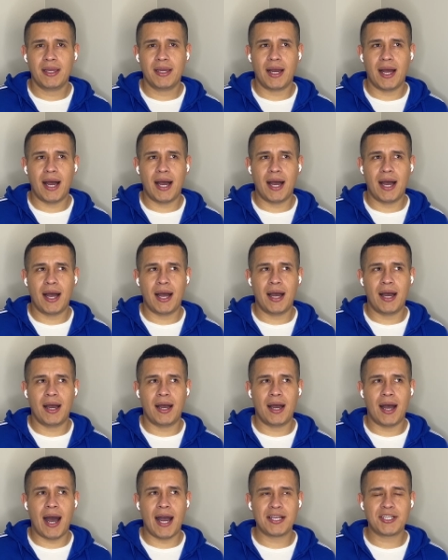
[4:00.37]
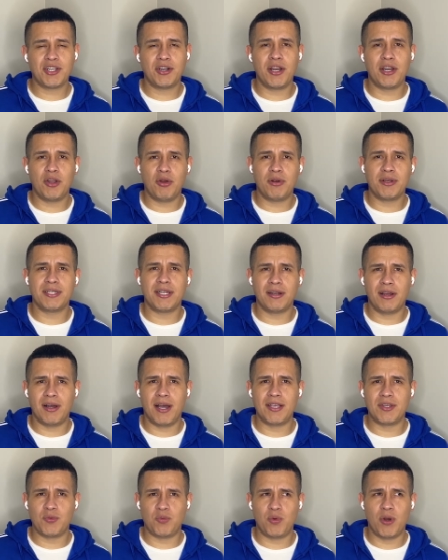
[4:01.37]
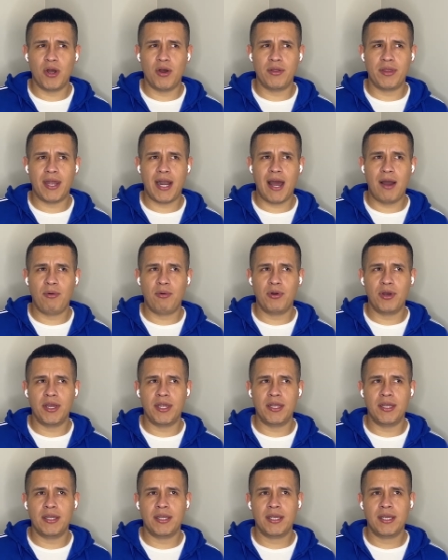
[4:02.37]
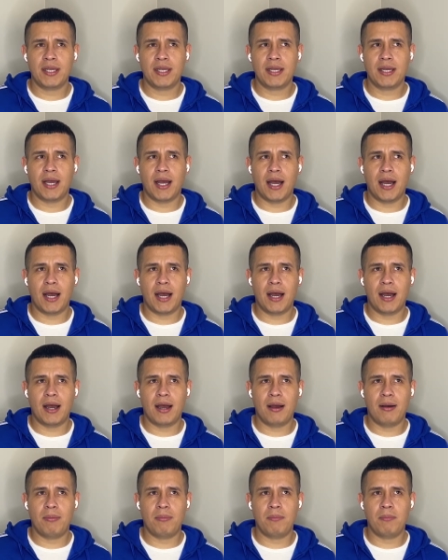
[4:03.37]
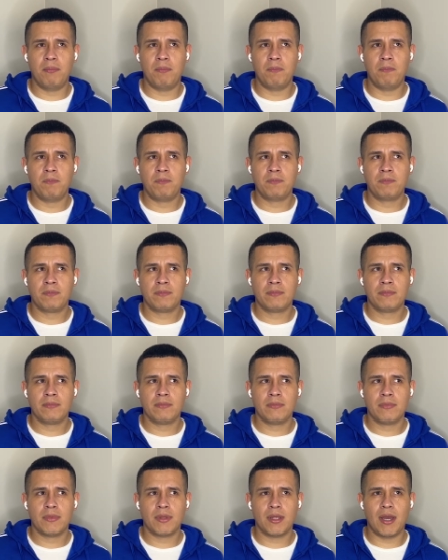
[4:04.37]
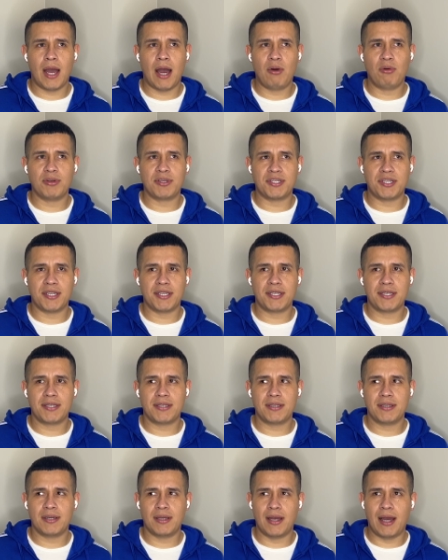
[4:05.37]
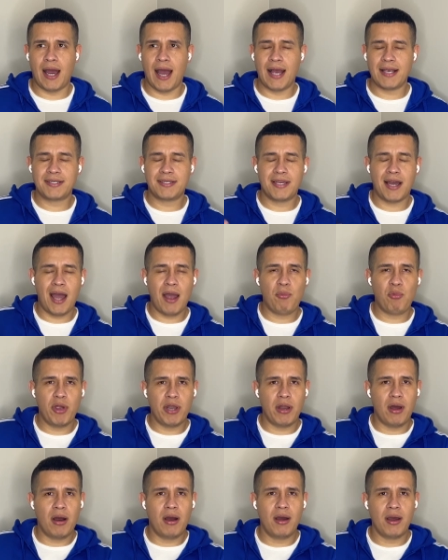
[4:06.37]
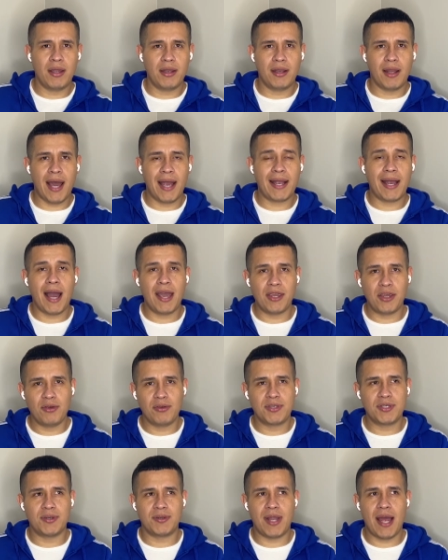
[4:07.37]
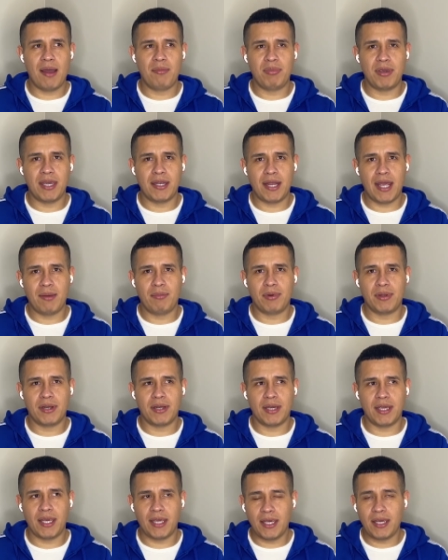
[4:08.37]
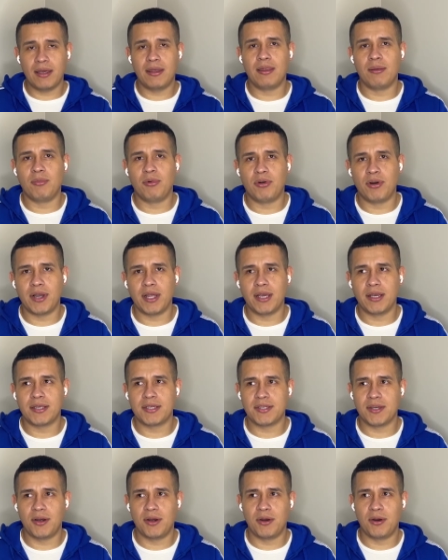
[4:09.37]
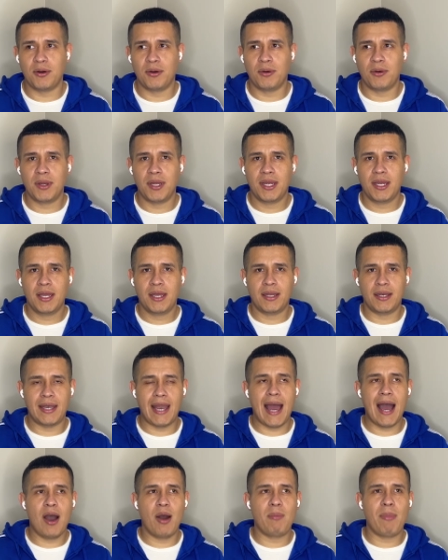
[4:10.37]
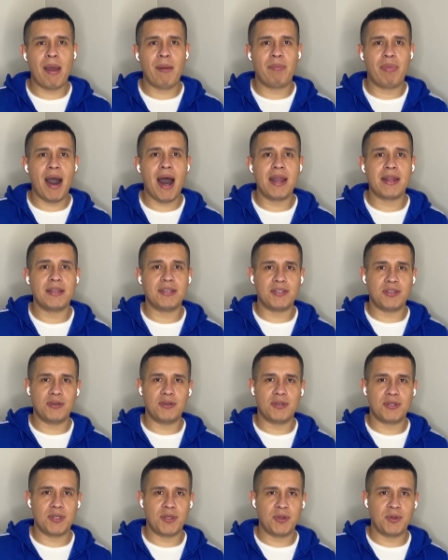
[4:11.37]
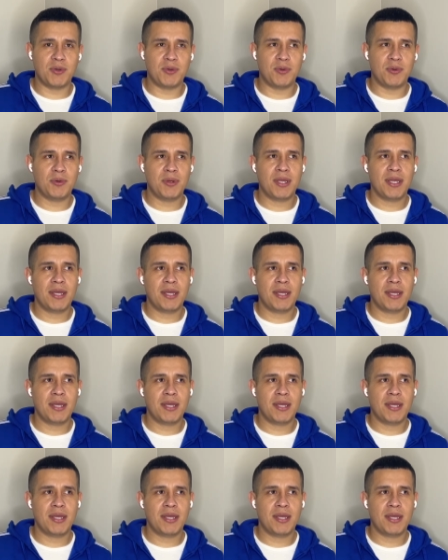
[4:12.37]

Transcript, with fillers: uh, I started noticing as well that I would um, I was just as time went on, I got used to not being able to eat in the morning. So now my body is used to